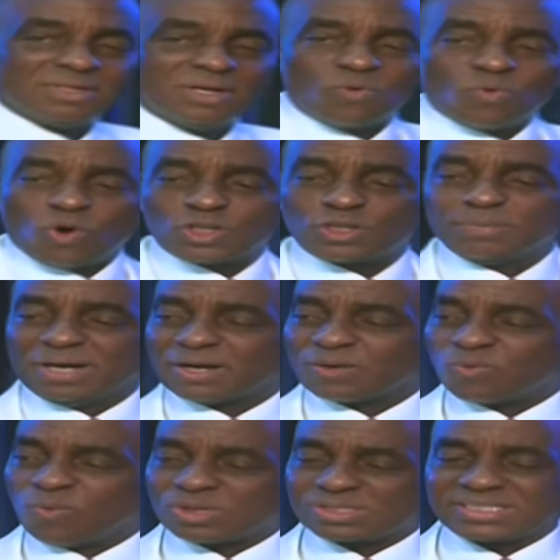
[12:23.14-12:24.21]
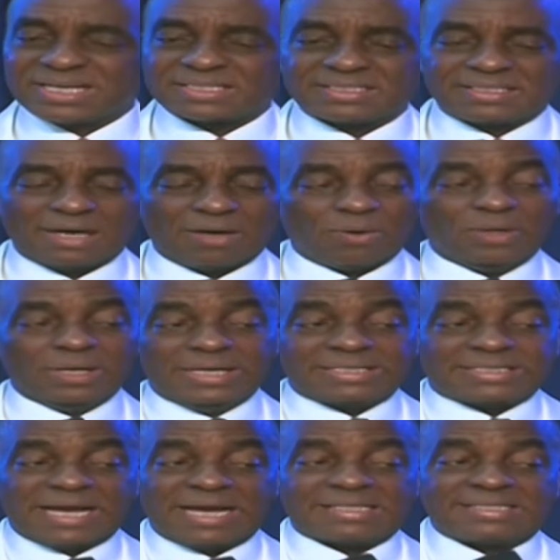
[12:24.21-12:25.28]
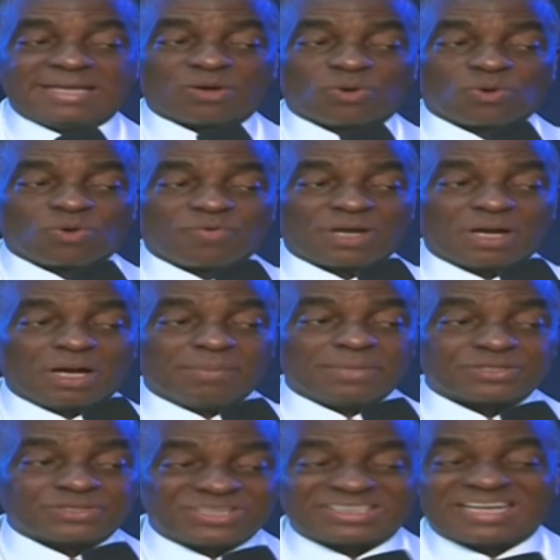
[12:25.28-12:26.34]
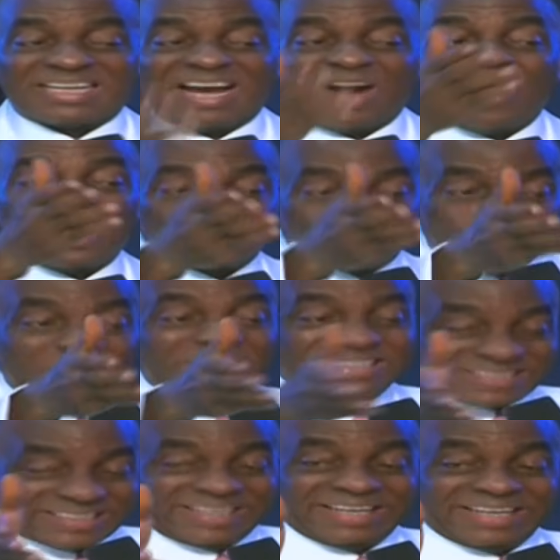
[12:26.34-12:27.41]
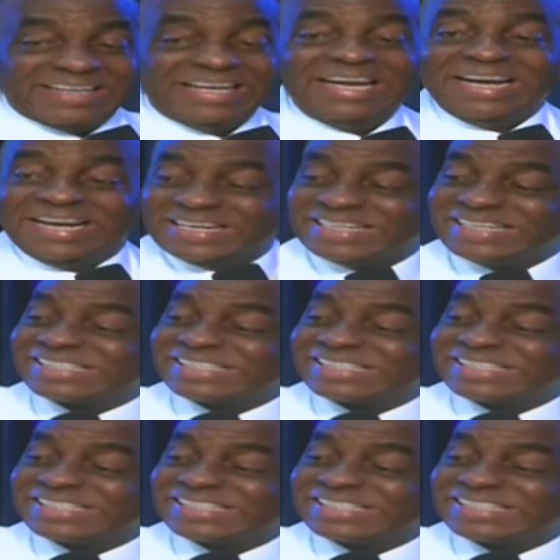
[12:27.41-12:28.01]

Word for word: Watchman, what seest thou? He said, I see a rod of an almond tree. He said, Thou hast well saying." It is